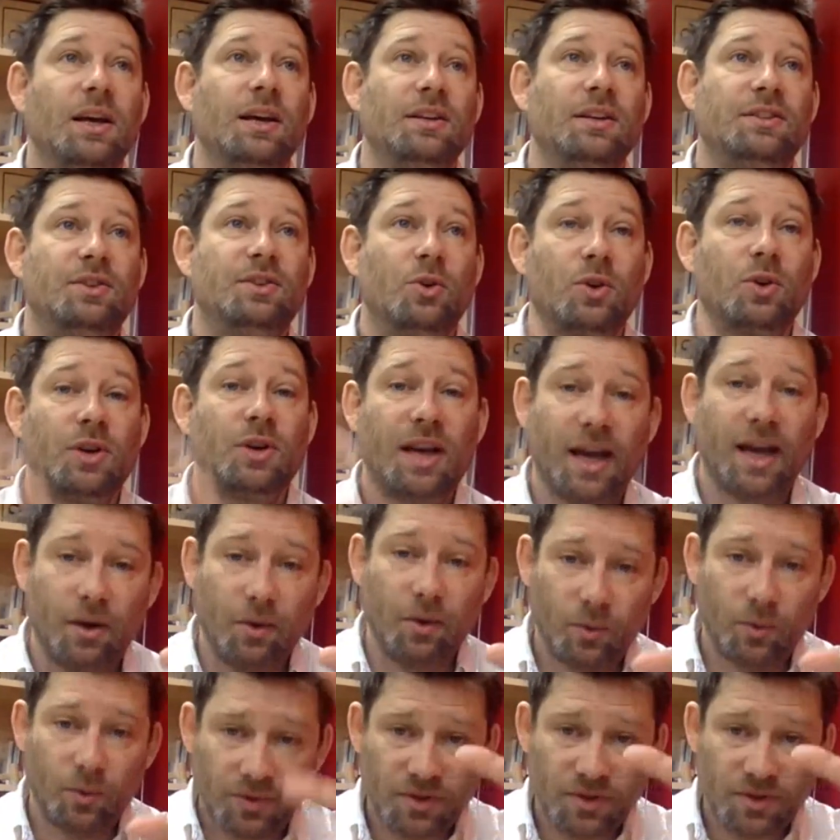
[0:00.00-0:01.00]
So
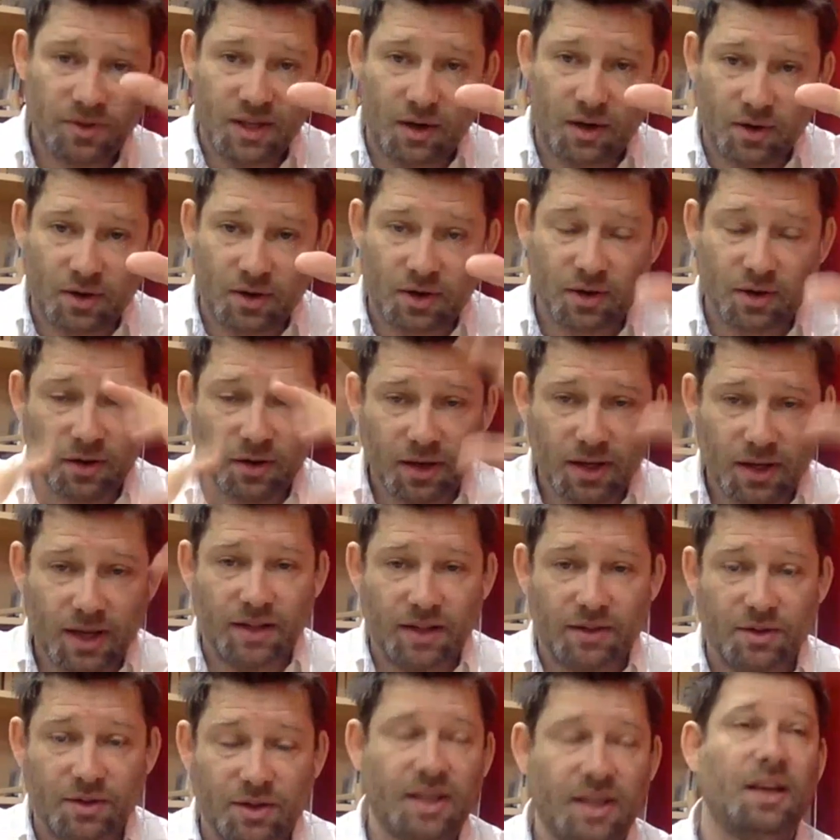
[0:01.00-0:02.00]
Creon, the uncle
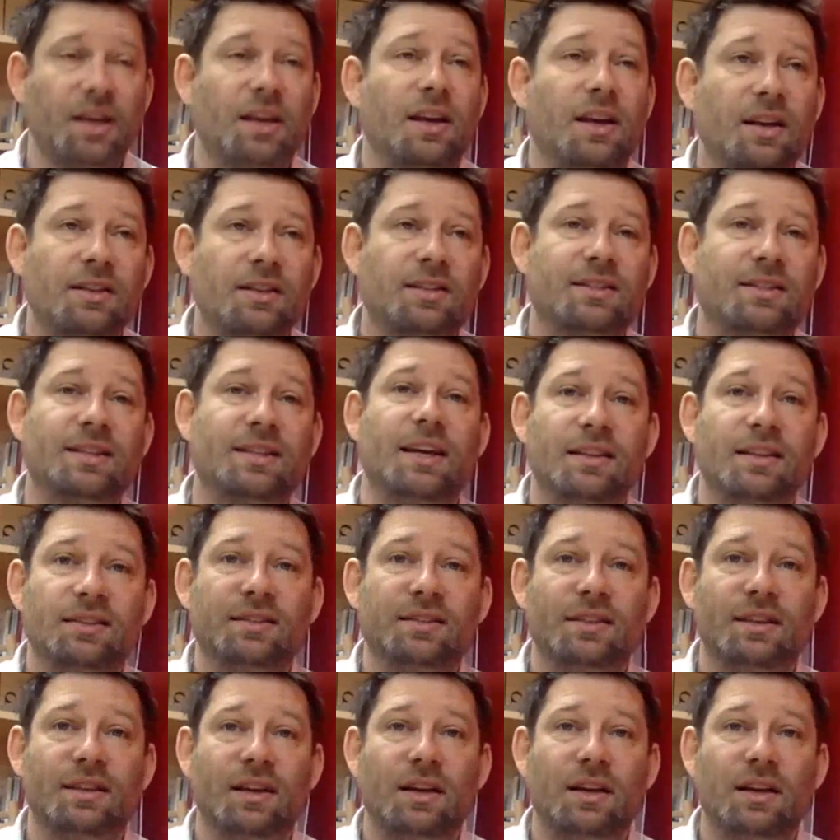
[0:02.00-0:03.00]
and the king,
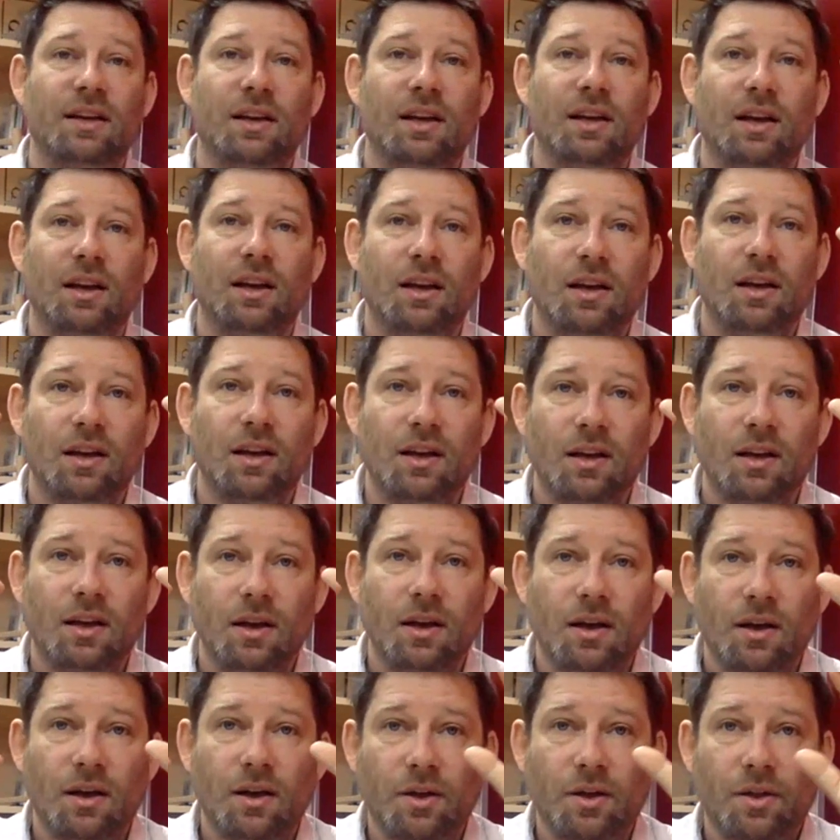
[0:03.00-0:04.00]
says
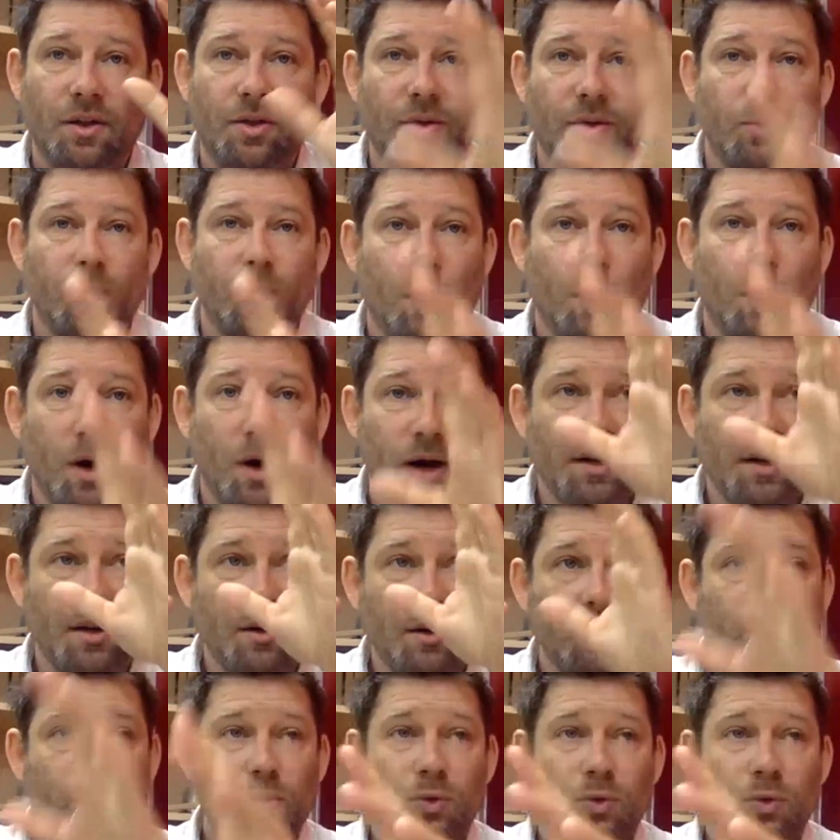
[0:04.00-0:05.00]
the one
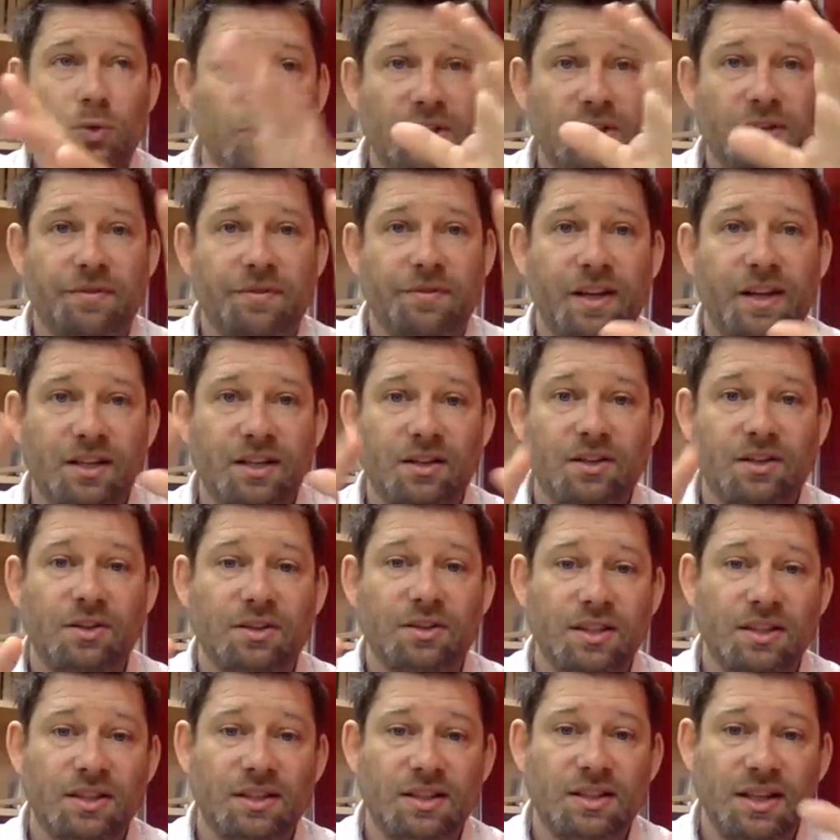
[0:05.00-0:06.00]
who defended the
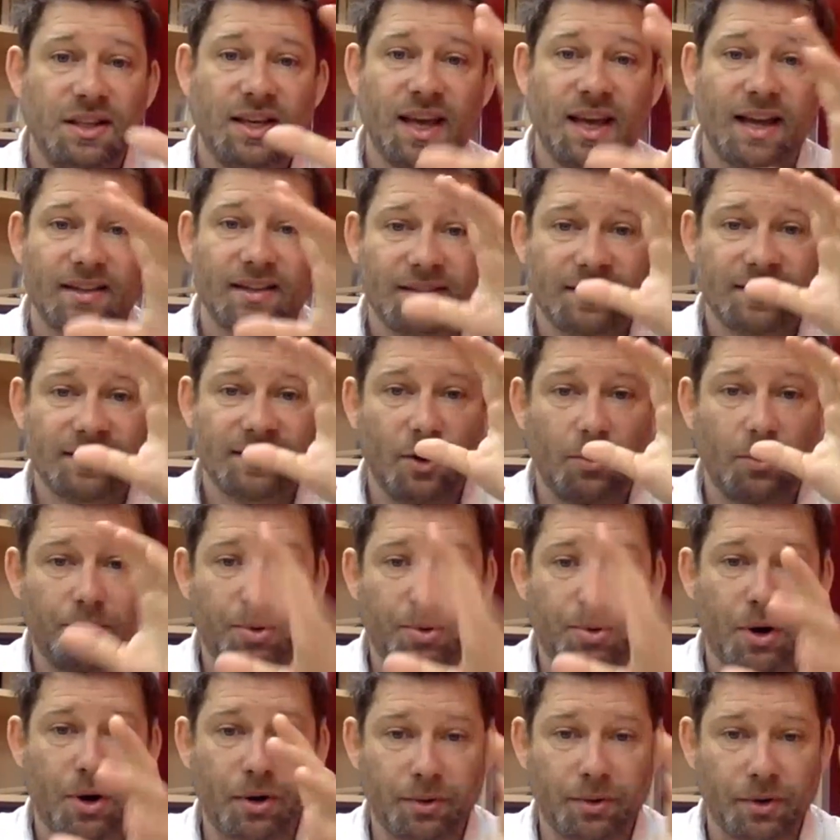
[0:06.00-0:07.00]
city gets a
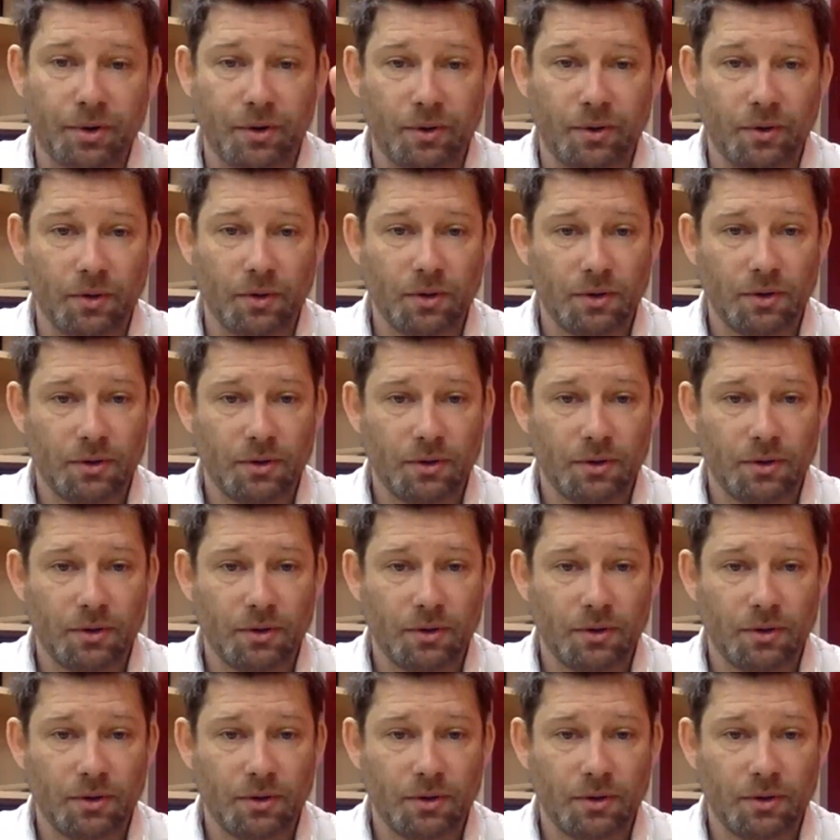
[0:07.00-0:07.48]
burial